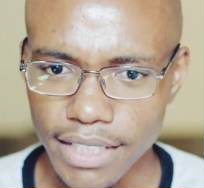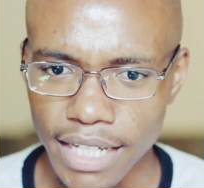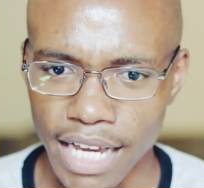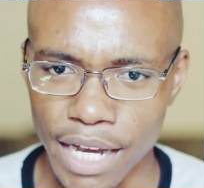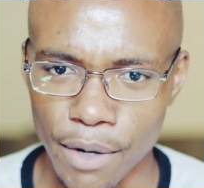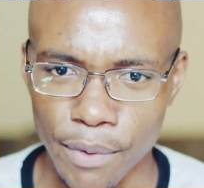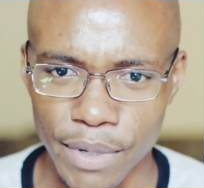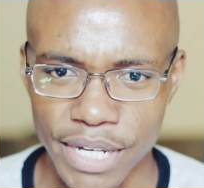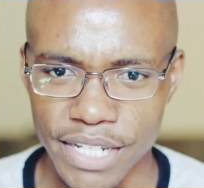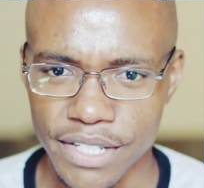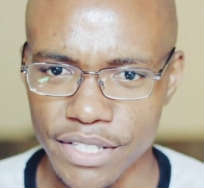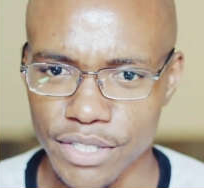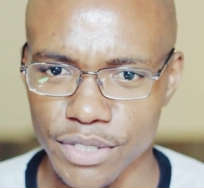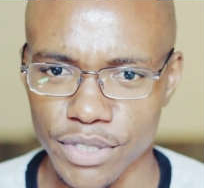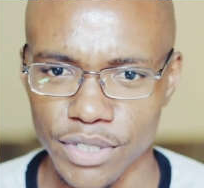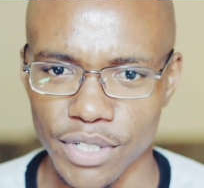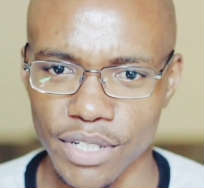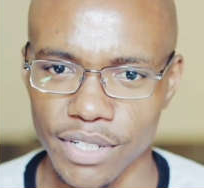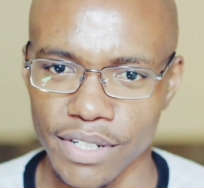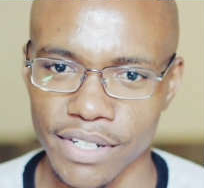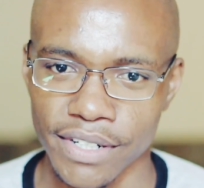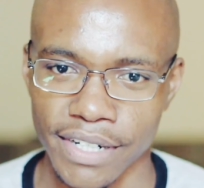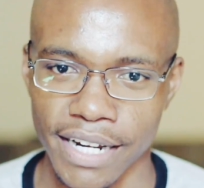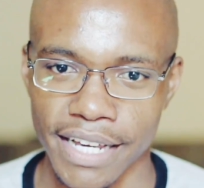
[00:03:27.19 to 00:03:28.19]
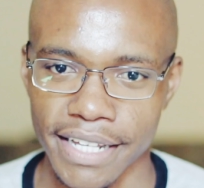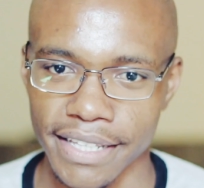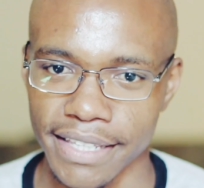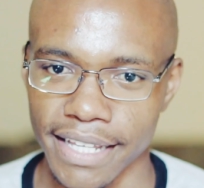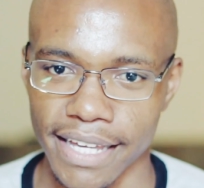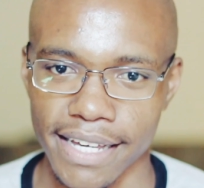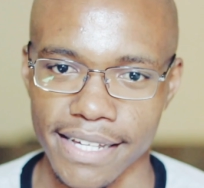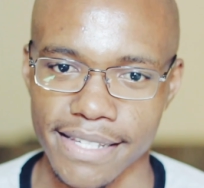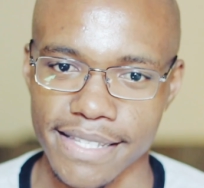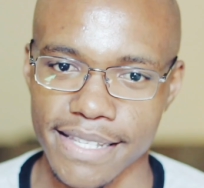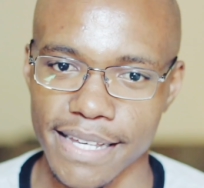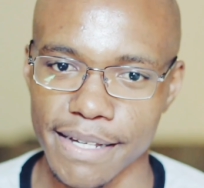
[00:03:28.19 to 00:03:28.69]
I went to write
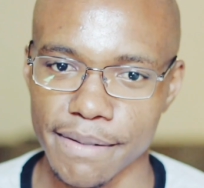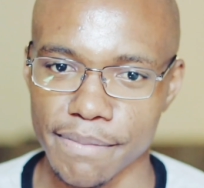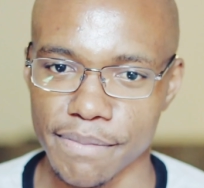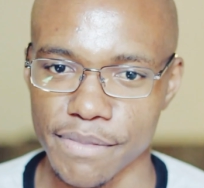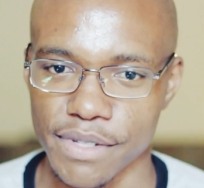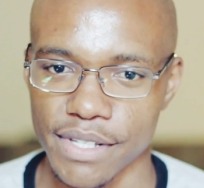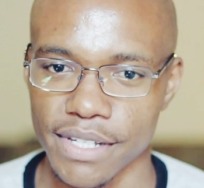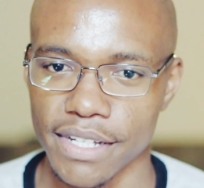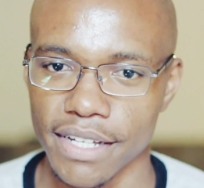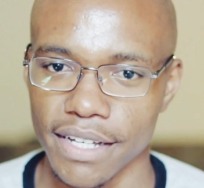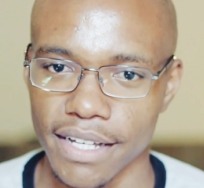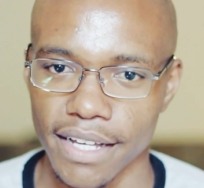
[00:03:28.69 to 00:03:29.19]
the exams